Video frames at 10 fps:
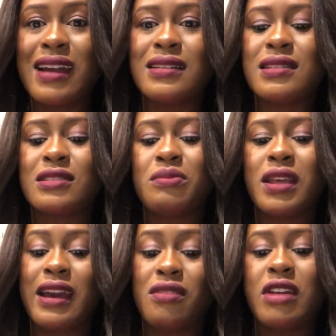And this is
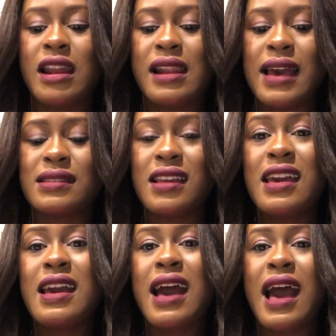something I realized
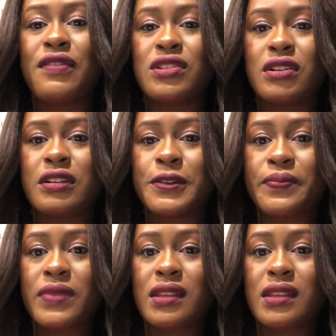after